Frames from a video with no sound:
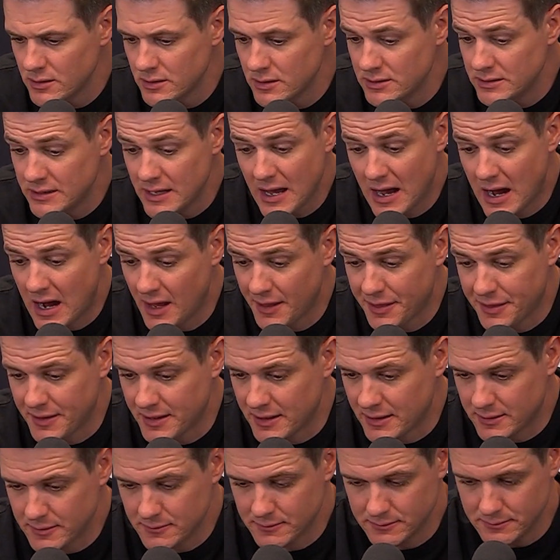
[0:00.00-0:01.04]
Yeah, I
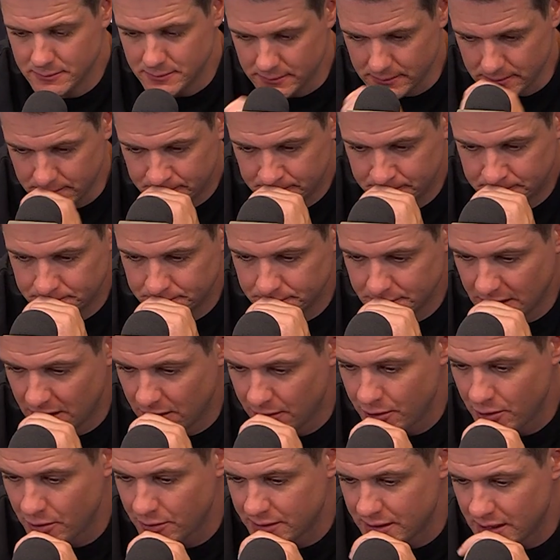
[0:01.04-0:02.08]
think, you know,
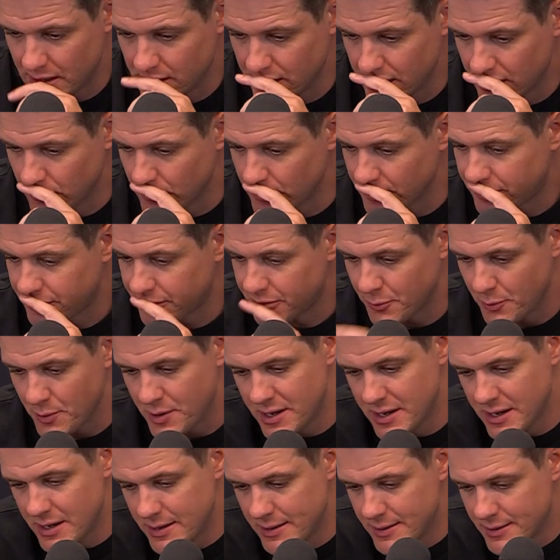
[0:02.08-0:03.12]
you're dealing with
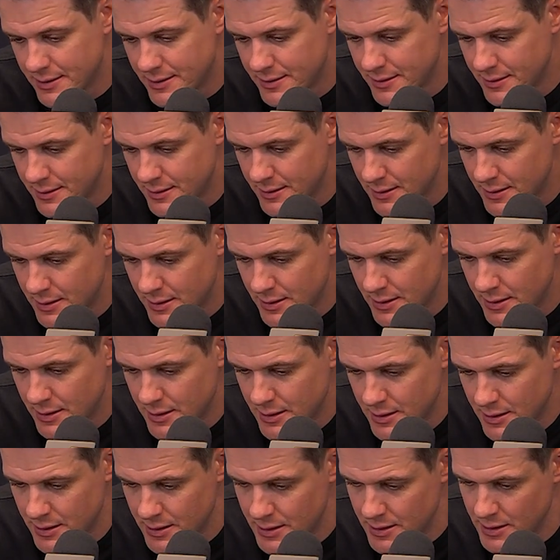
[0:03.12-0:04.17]
three
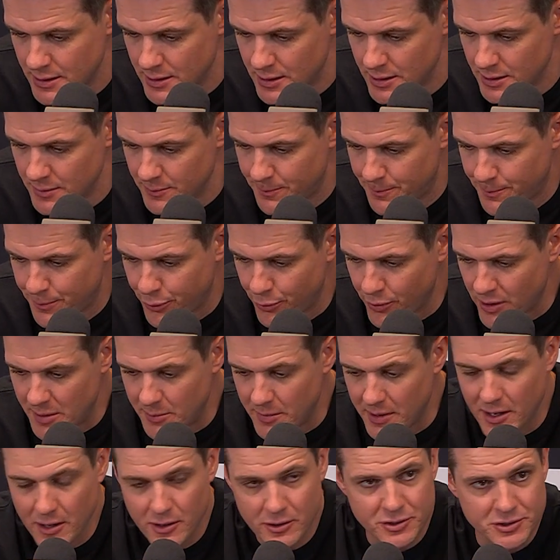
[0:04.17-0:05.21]

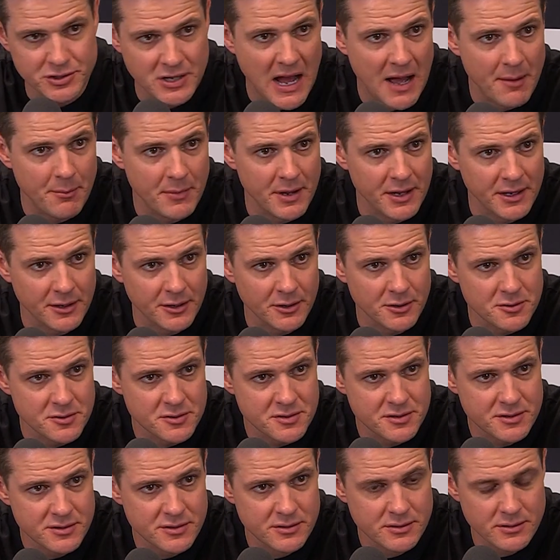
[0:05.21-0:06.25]
premier shot
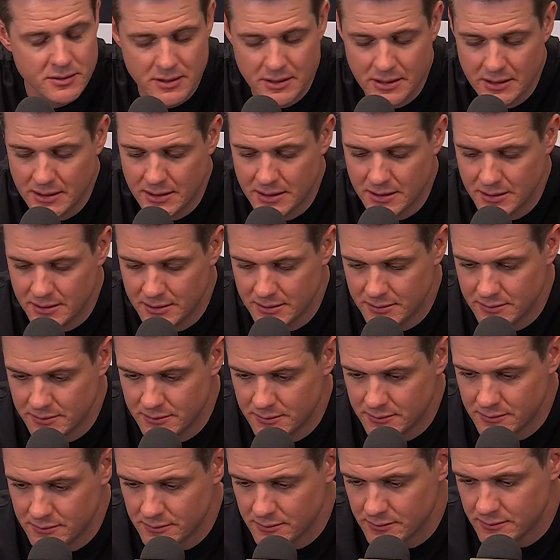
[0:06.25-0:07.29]
makers in
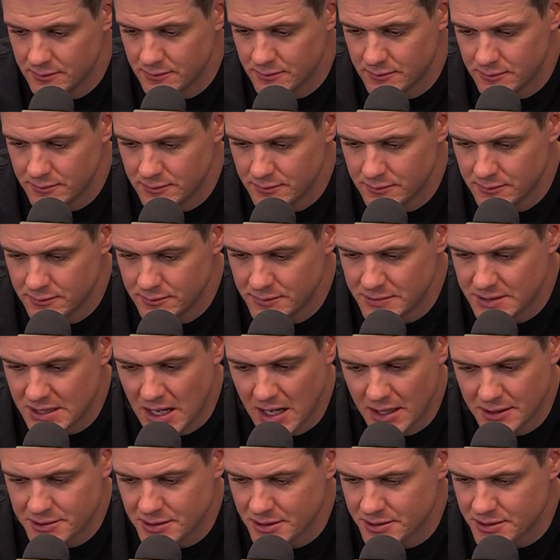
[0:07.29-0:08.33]

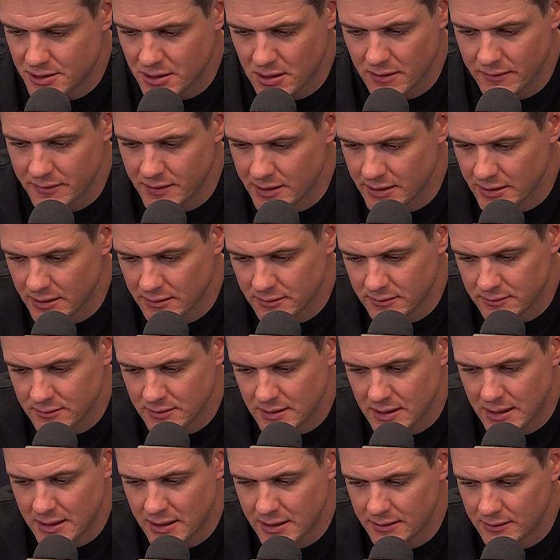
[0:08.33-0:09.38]
Doncic, Irving,
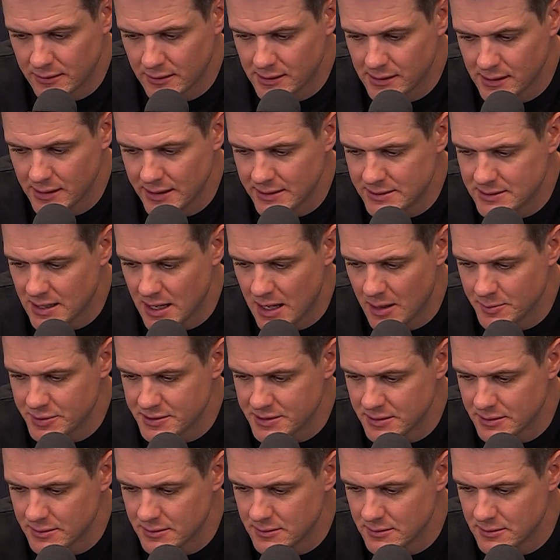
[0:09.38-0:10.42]
and Klay
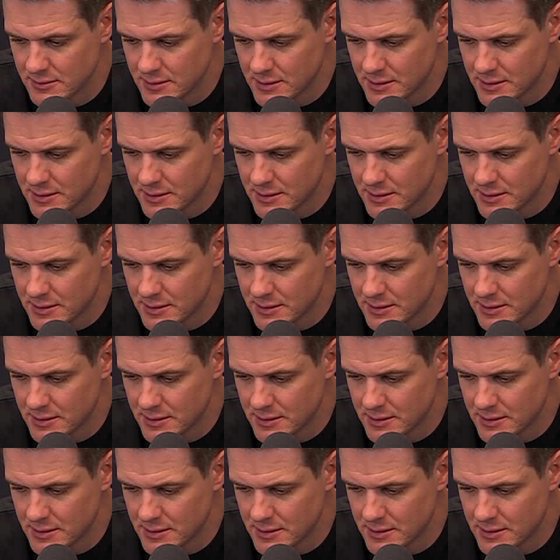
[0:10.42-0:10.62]
Thompson,